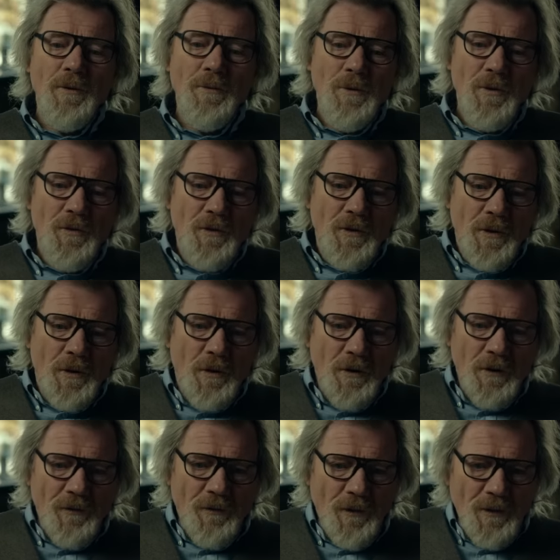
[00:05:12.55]
Howard says that the
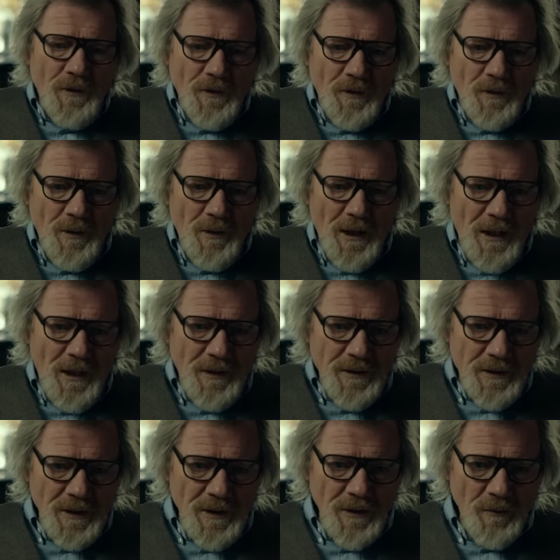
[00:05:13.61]
doctor removed all the
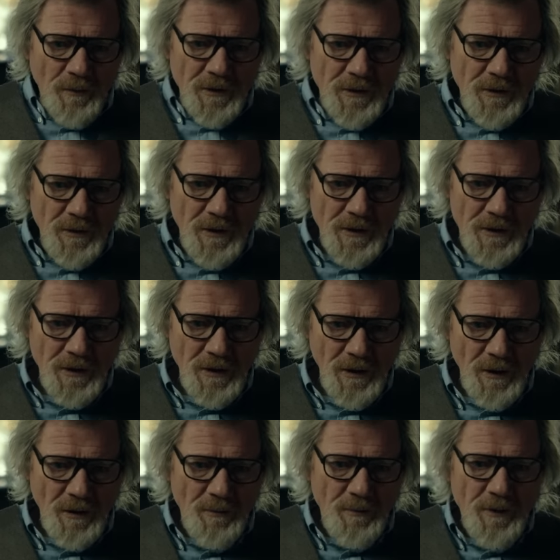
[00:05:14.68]
communication devices from the
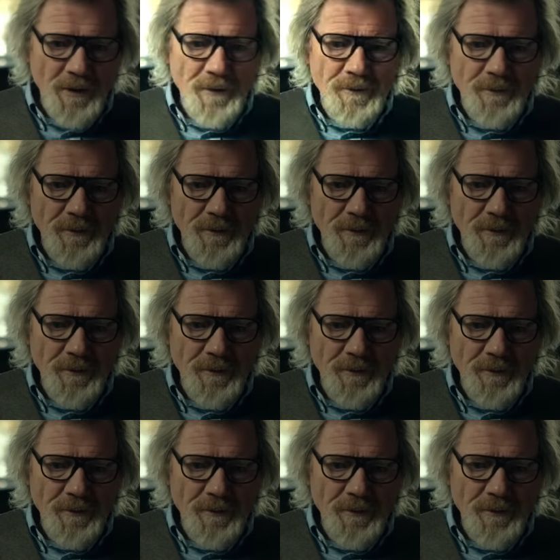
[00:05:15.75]
house so Wallace wouldn't be
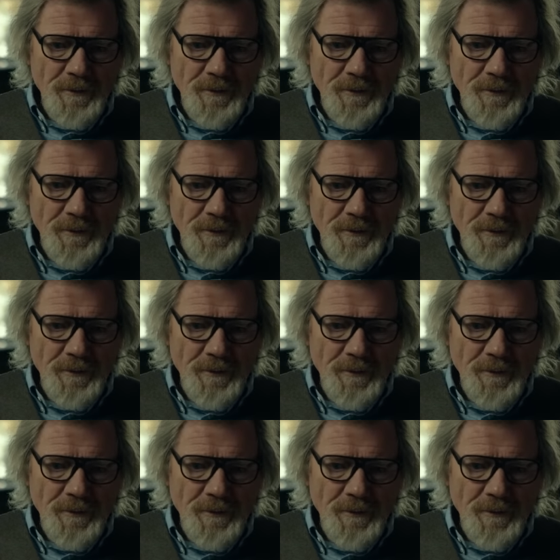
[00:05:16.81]
disturbed while he recovers.